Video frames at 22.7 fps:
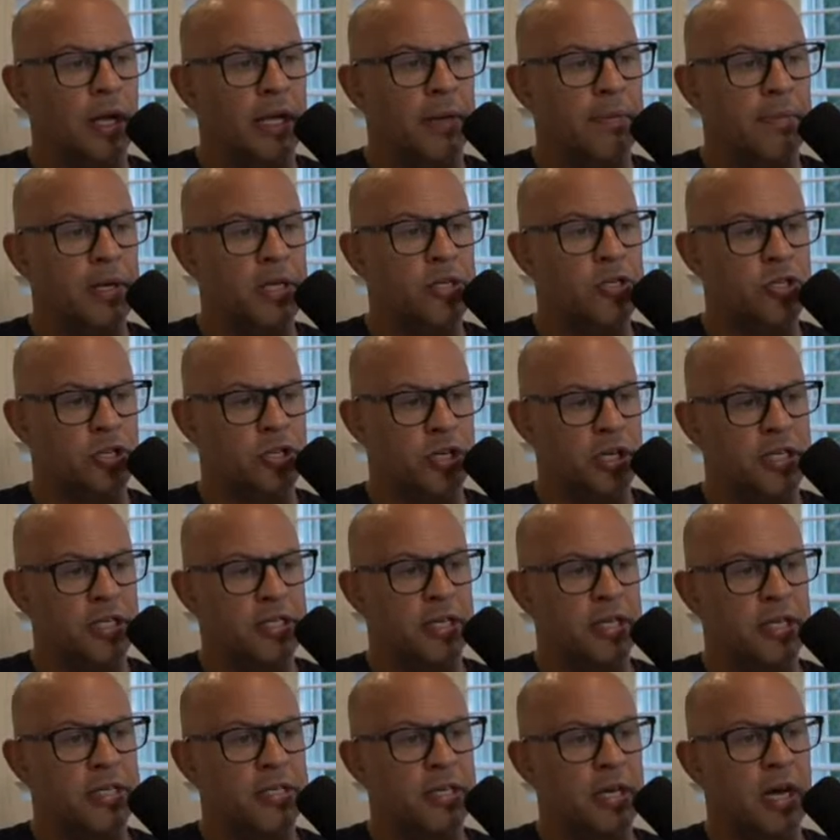Mitch G
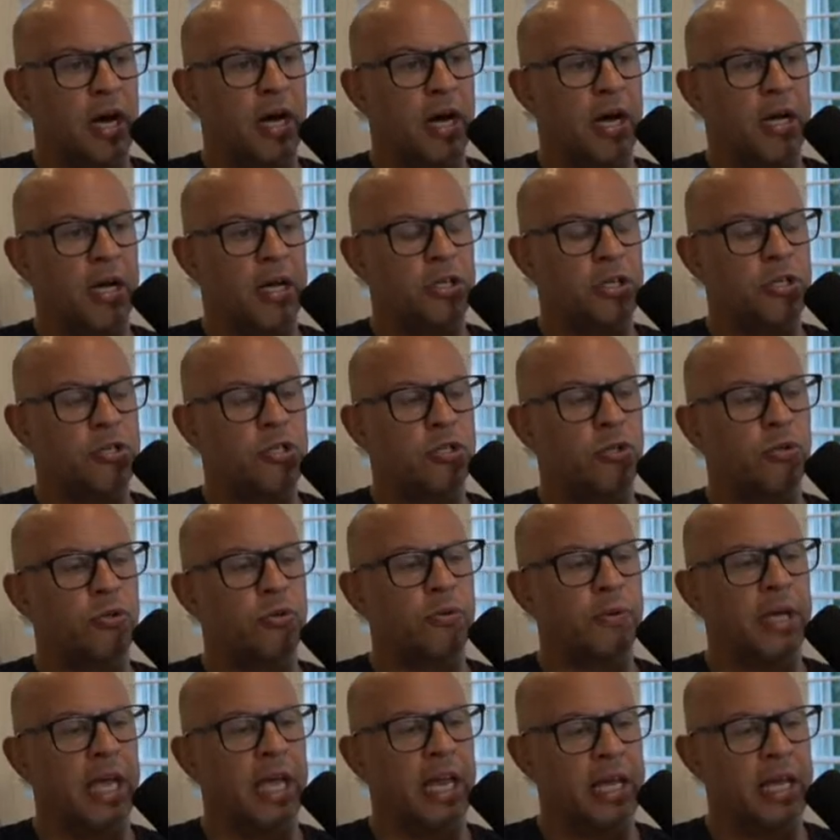says, you still
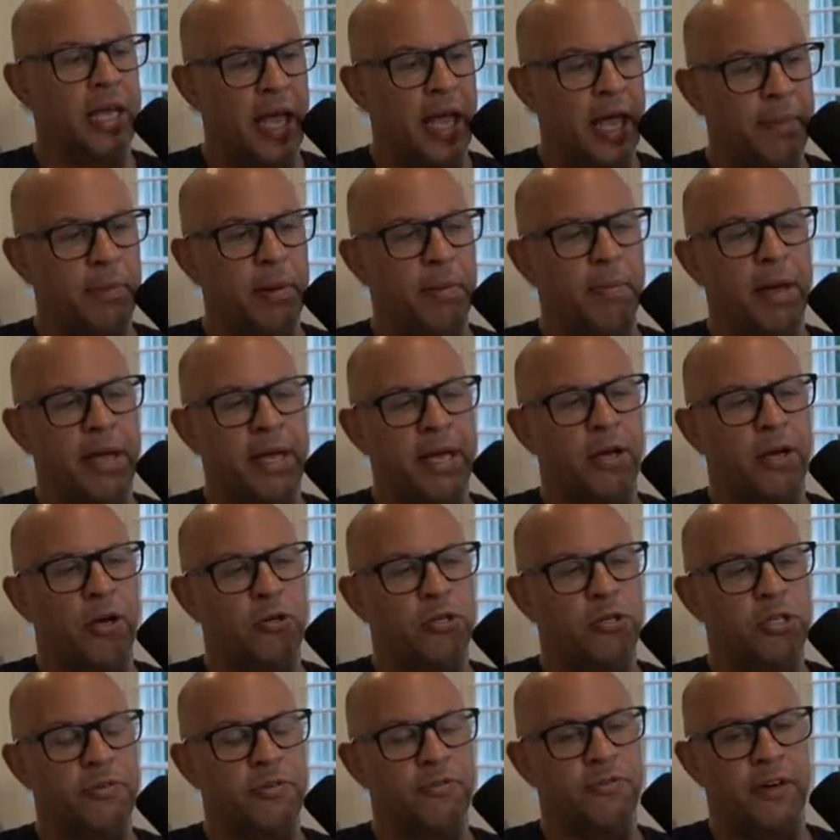doing any MMA
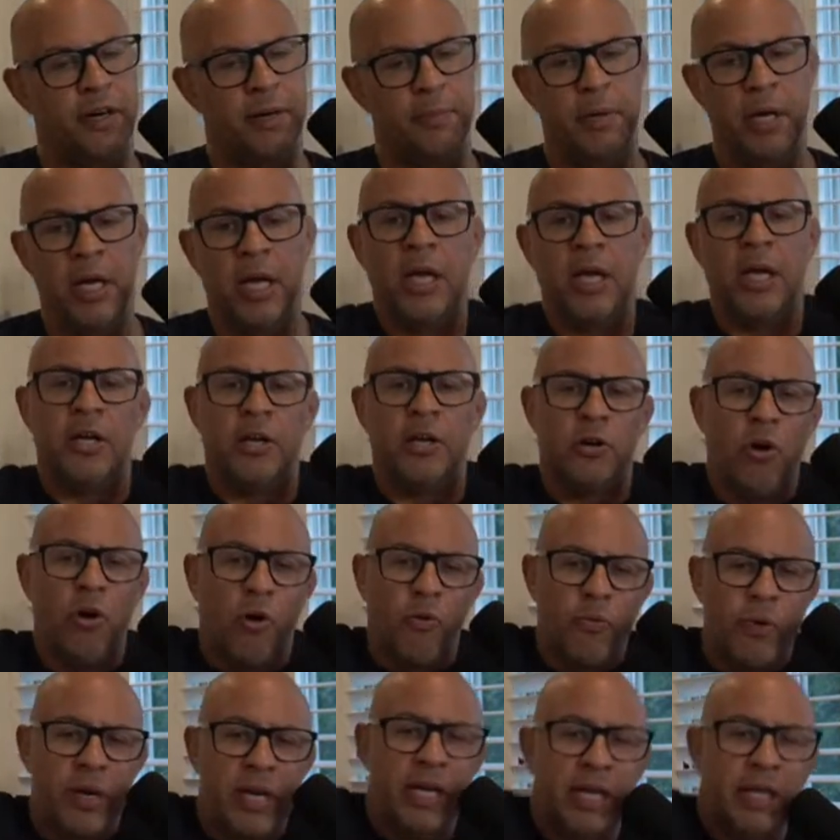coaching, Fab?
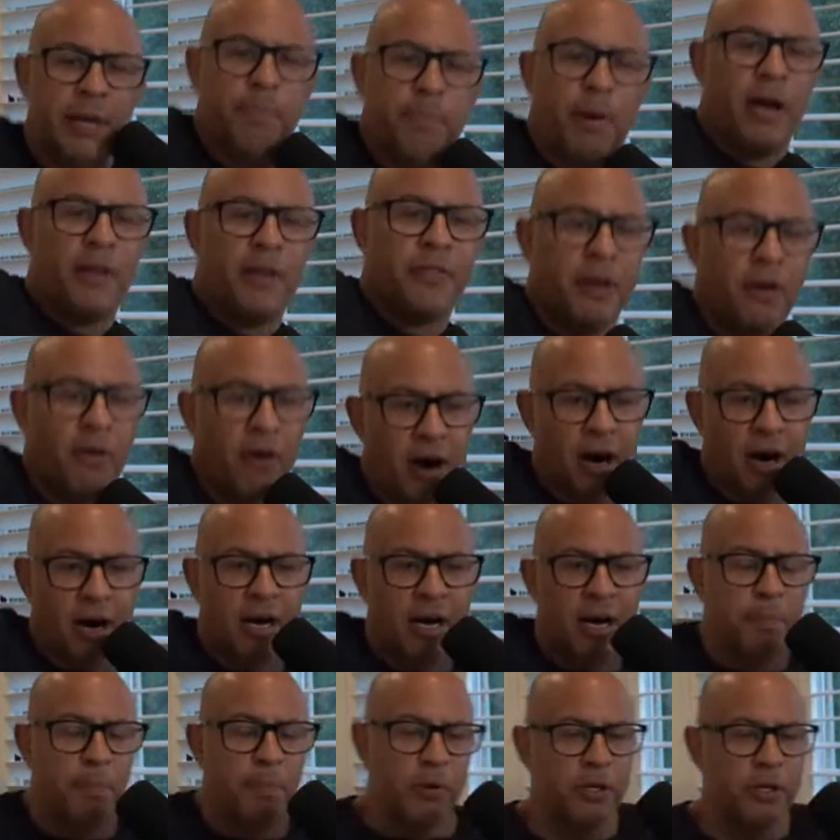Not really, but there are a
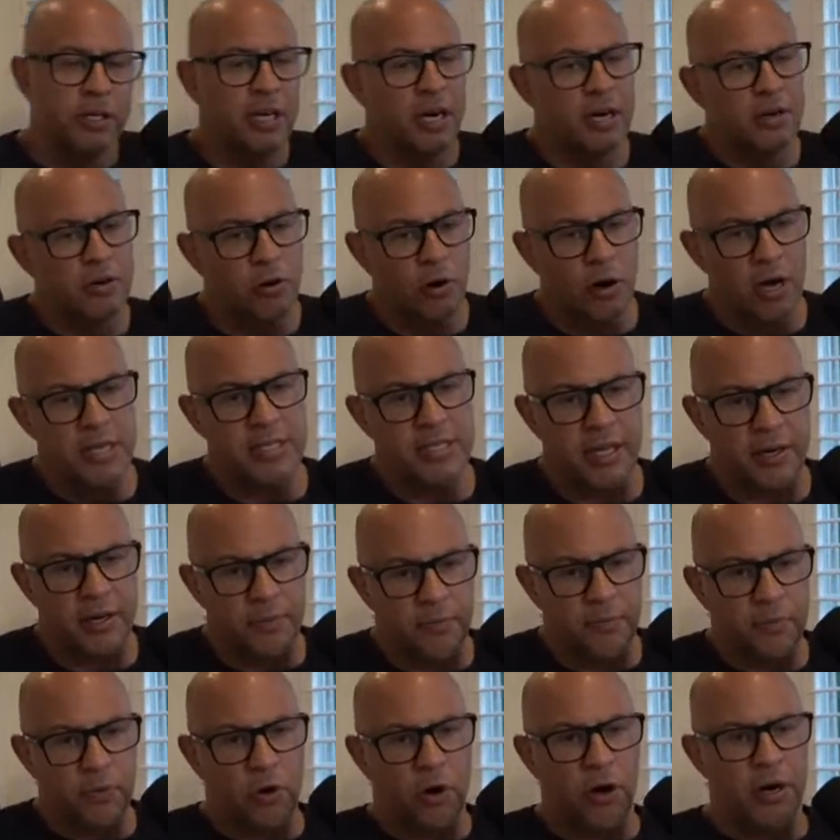couple of young guys that
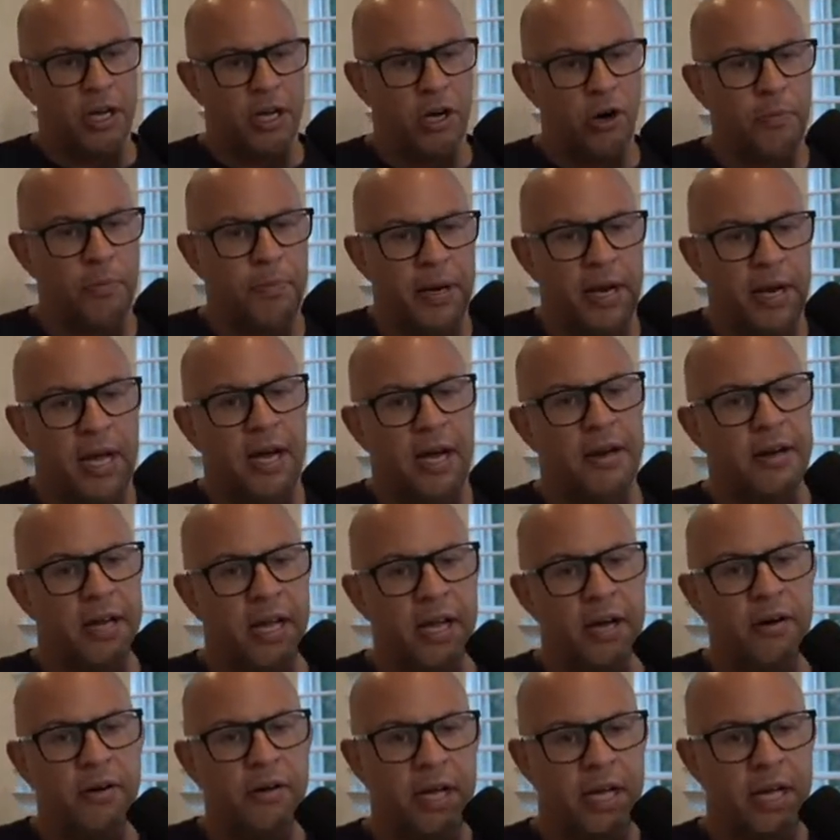I'm kind of helping out
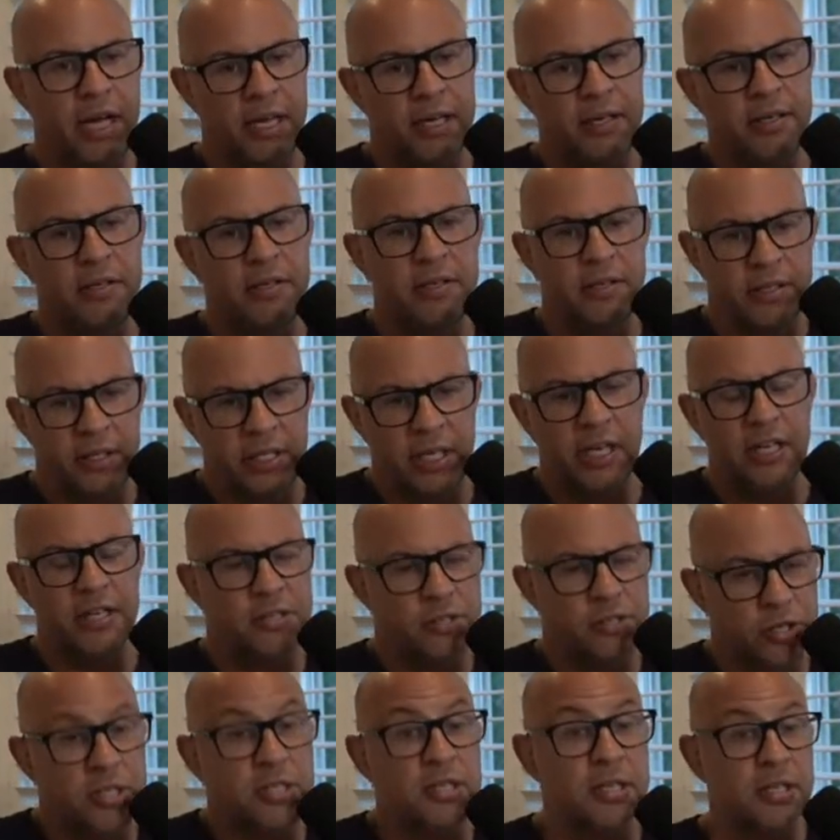now, and
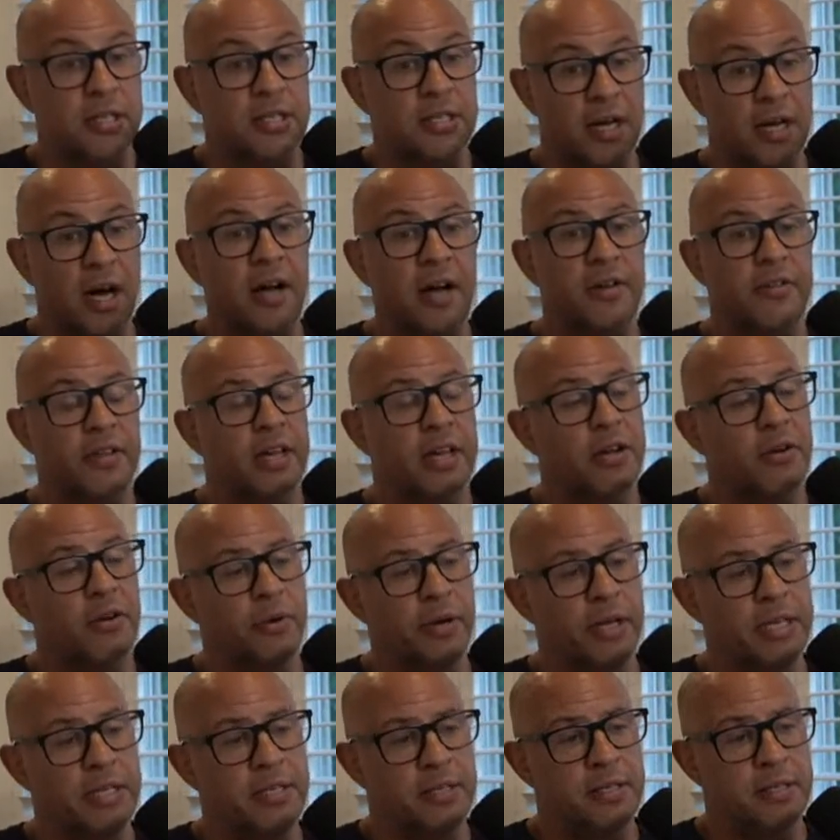it's just the start of their
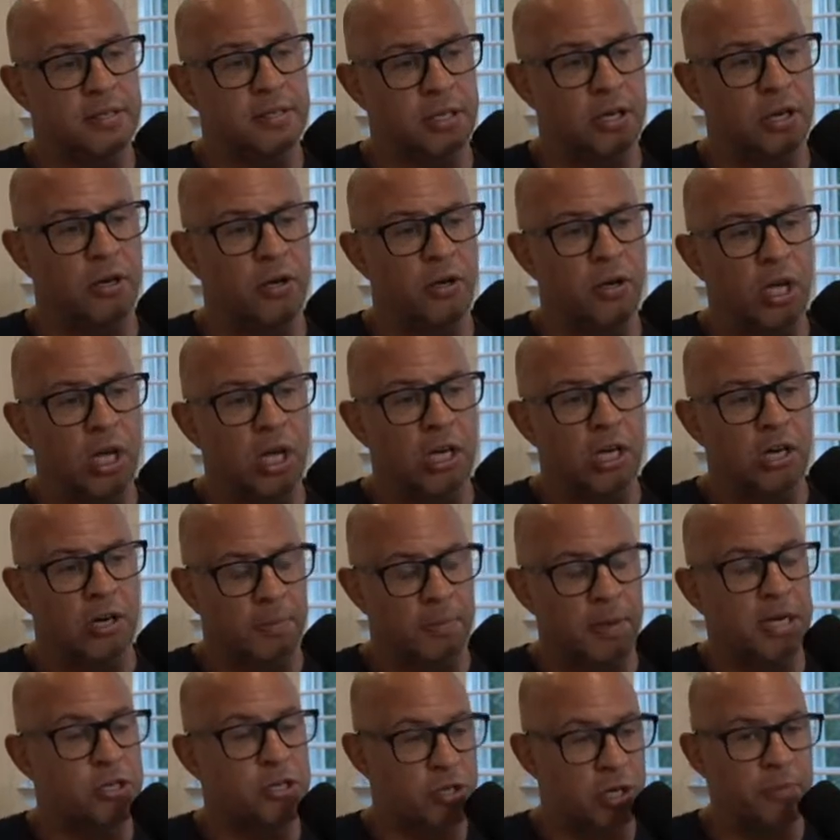careers, so I'm
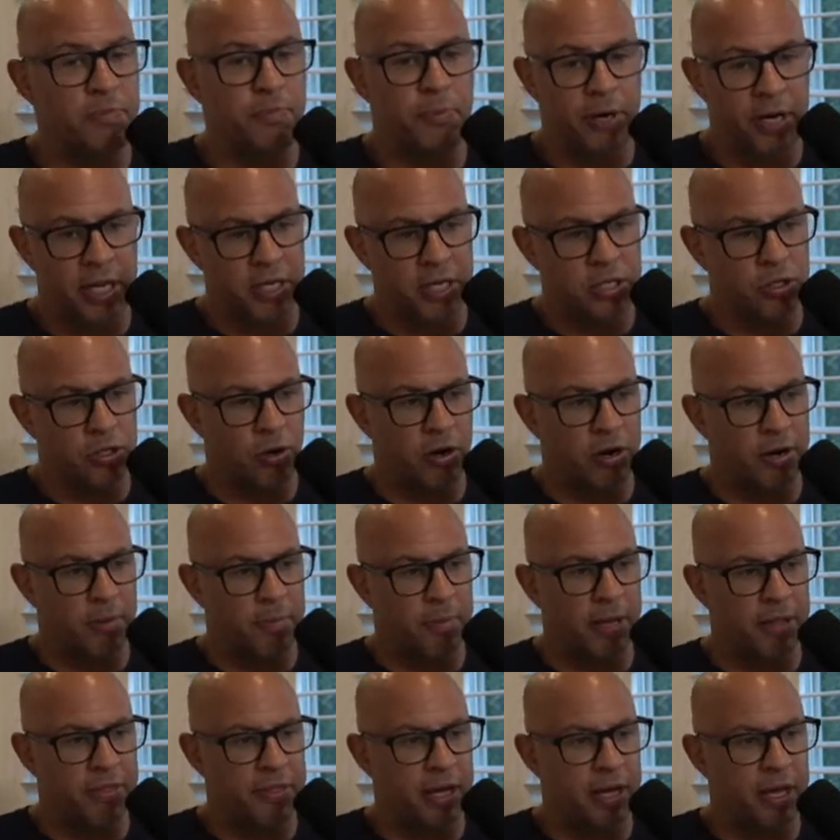actually pretty excited
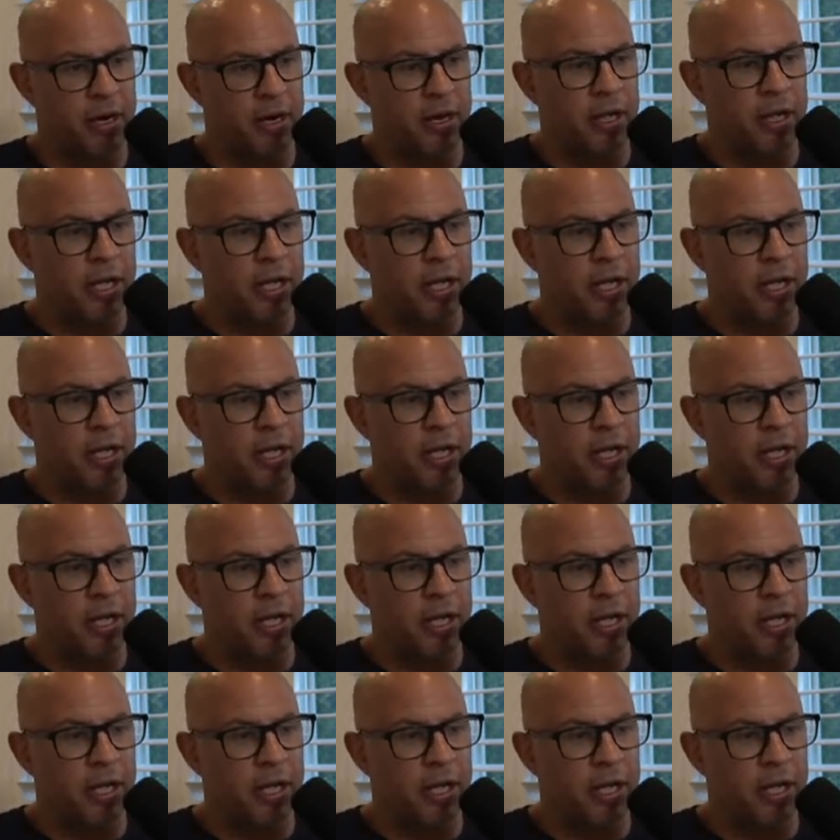about that.